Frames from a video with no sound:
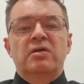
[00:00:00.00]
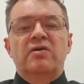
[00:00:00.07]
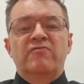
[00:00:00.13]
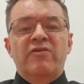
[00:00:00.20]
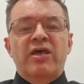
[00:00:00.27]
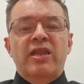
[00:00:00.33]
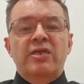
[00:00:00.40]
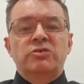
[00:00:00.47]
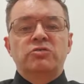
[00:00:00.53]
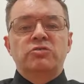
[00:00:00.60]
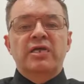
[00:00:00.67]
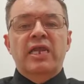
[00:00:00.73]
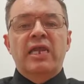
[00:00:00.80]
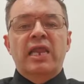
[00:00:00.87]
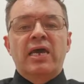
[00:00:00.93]
financial
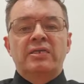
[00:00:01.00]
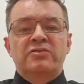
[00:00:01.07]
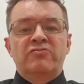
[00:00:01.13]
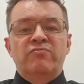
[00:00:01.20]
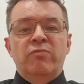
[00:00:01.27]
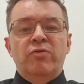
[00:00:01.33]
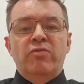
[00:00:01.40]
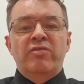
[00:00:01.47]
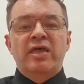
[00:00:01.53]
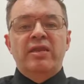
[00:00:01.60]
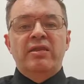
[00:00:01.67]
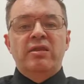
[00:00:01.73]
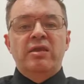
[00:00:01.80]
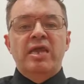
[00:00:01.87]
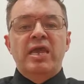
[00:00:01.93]
deadlines of month-end
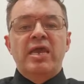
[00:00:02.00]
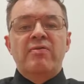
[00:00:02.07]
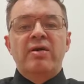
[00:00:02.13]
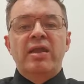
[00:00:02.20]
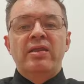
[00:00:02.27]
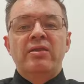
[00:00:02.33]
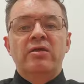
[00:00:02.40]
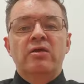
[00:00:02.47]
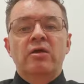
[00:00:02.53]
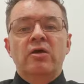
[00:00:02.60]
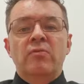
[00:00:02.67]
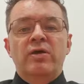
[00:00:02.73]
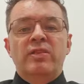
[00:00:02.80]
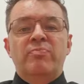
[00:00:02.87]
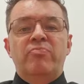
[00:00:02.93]
and year-end,
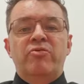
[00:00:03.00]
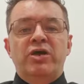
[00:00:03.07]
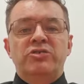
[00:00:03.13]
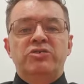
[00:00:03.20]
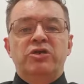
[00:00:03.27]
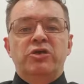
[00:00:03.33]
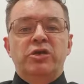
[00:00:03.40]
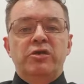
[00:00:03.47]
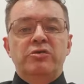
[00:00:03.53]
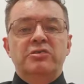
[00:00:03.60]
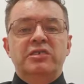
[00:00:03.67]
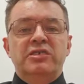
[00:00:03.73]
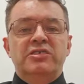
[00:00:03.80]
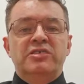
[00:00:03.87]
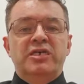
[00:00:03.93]
where the pressure
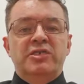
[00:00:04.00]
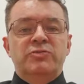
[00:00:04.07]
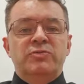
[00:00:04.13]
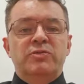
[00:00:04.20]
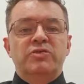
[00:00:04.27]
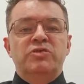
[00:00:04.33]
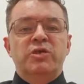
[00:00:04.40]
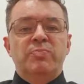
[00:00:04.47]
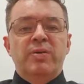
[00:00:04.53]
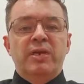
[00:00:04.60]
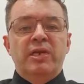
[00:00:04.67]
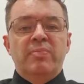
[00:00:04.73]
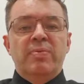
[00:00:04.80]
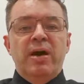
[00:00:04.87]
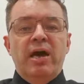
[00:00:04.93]
usually sits with the shipping
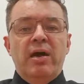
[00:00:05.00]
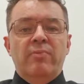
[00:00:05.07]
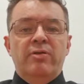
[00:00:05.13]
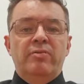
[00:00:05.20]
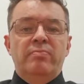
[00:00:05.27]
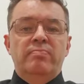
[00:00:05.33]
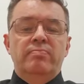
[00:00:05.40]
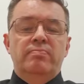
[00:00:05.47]
department.